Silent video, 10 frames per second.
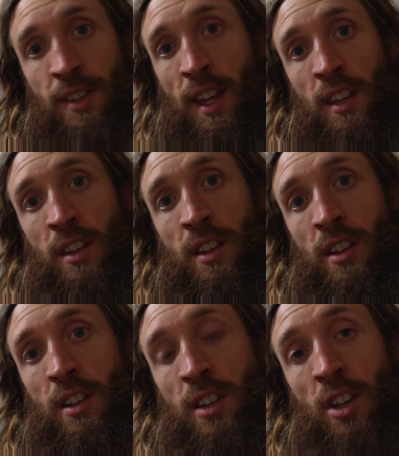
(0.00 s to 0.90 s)

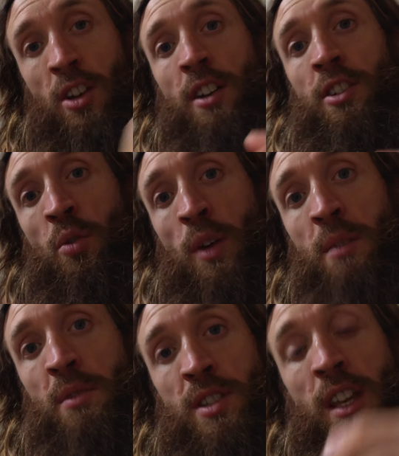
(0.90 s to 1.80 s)
then you got to do
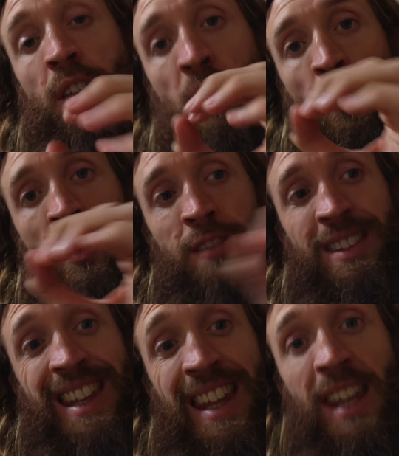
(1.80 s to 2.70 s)
enemas if you want to
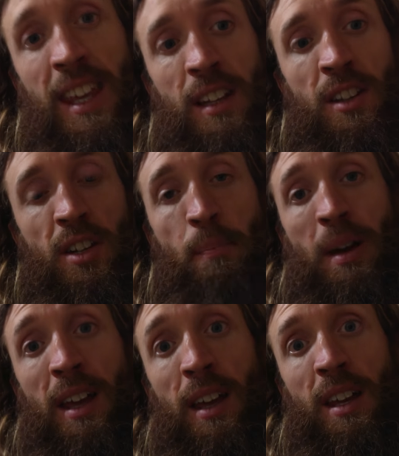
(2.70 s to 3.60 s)
dig into the
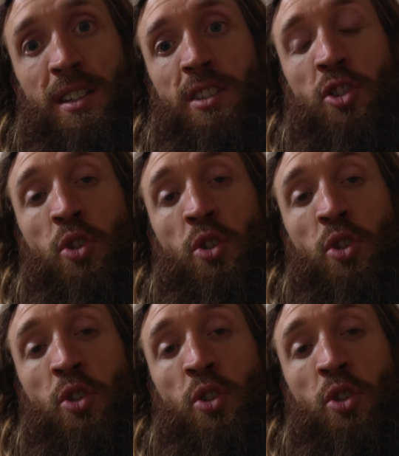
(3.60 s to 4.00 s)
past.